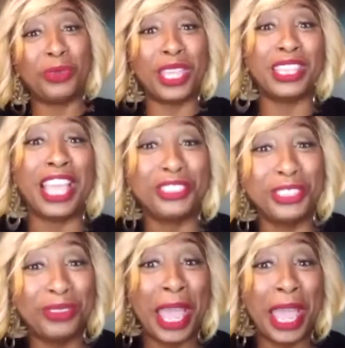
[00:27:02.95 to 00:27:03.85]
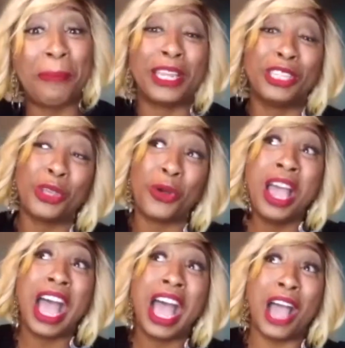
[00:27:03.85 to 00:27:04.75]
when that shift happened. And
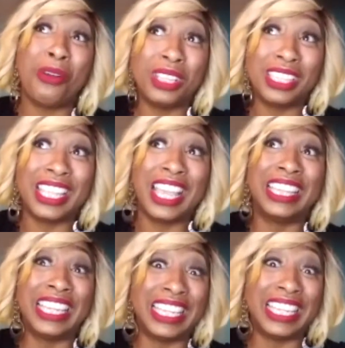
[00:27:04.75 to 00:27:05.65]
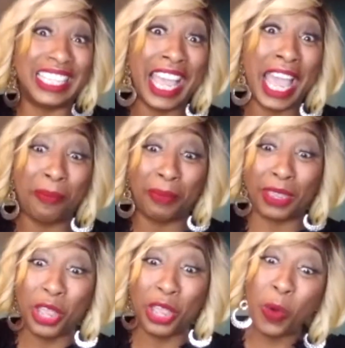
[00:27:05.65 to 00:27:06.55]
so I would say that it did
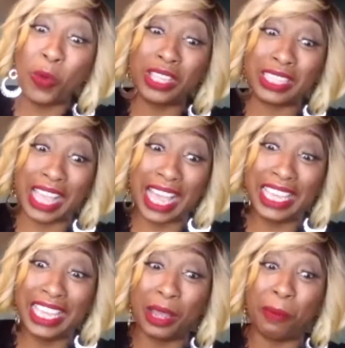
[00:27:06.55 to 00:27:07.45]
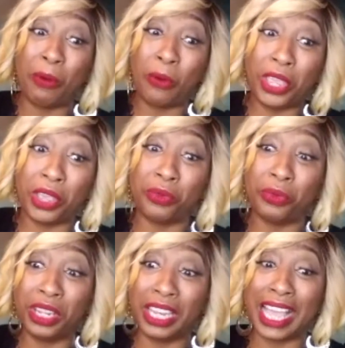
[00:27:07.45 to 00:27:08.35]
happen once I hit a point
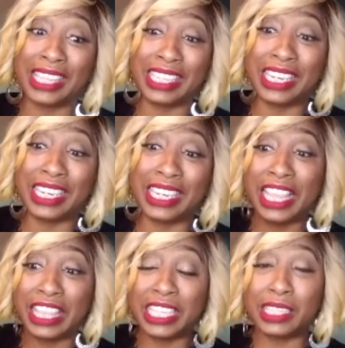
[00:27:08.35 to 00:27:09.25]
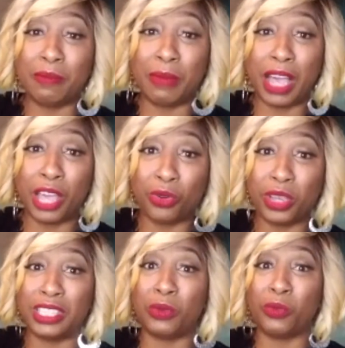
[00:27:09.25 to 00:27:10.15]
of realizing this model
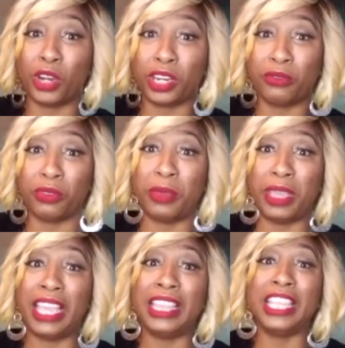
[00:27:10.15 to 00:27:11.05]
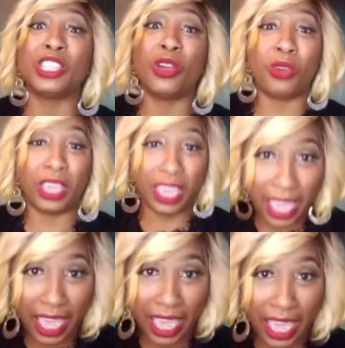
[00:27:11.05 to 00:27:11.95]
isn't working for me, and it's
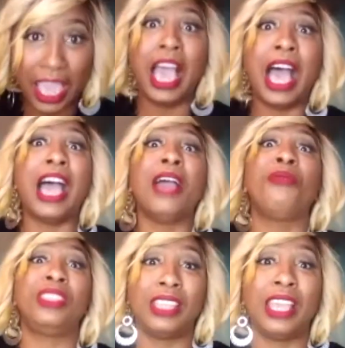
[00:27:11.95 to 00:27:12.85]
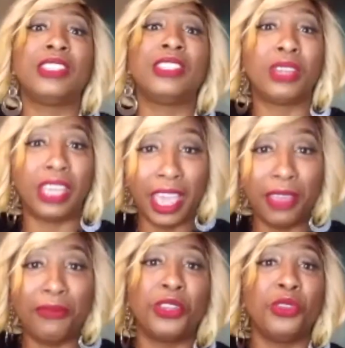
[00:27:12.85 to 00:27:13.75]
okay. I would say it's
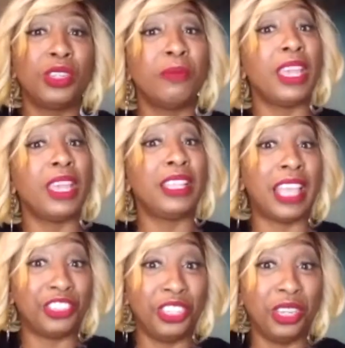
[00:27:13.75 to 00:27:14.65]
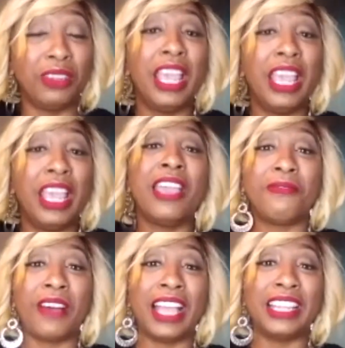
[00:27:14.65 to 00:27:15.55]
okay for you to make that shift
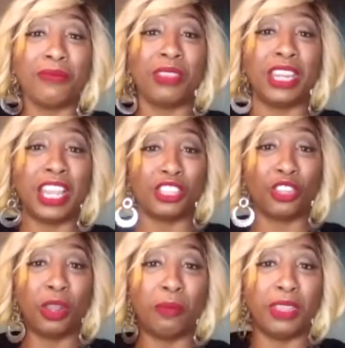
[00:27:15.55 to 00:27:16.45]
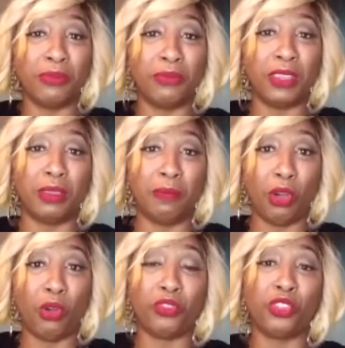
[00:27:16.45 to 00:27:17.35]
and find something that's going to benefit
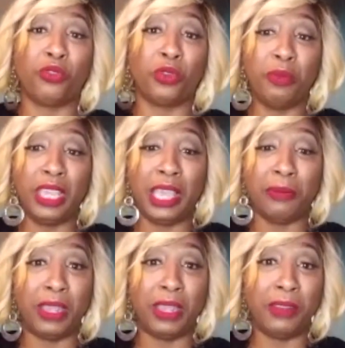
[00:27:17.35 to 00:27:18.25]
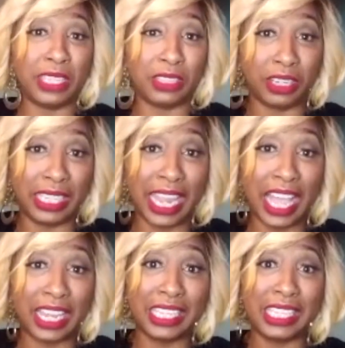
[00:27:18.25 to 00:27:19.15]
both. So for me, it benefits our
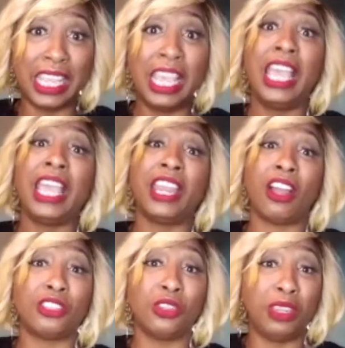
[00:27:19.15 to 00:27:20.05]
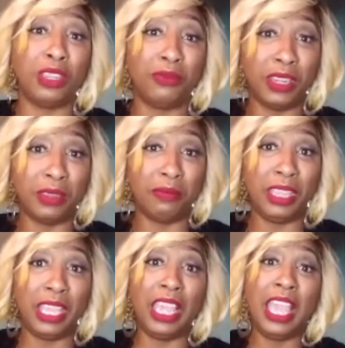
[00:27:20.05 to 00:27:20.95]
stylists. It also benefited
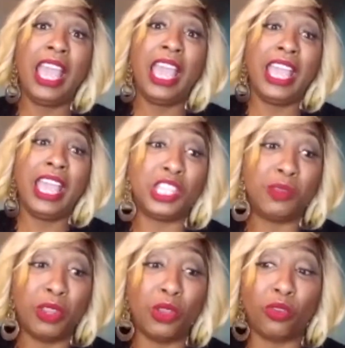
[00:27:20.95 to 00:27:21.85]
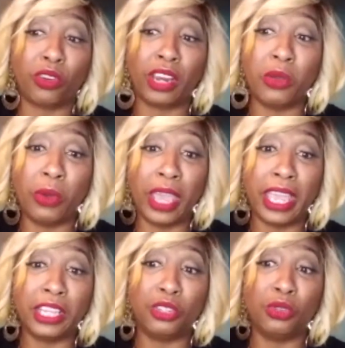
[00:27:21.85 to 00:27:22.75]
me, and it's been a great
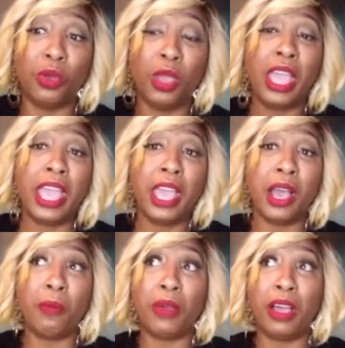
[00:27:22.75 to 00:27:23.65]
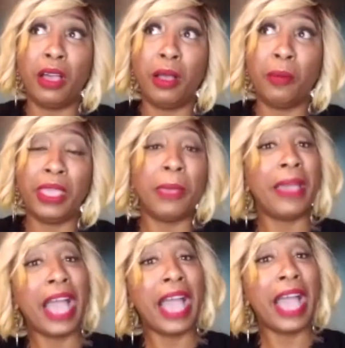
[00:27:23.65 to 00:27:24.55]
way to help
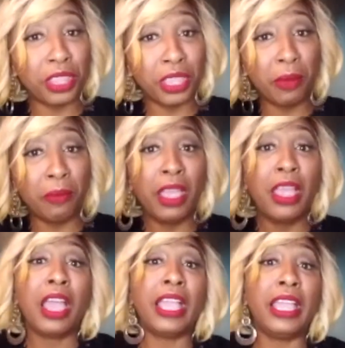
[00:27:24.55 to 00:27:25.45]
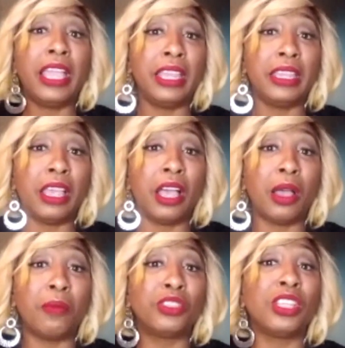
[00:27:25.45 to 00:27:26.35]
empower them in
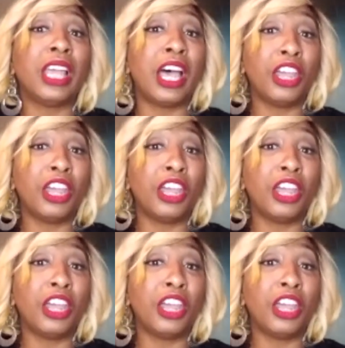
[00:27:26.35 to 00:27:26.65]
salon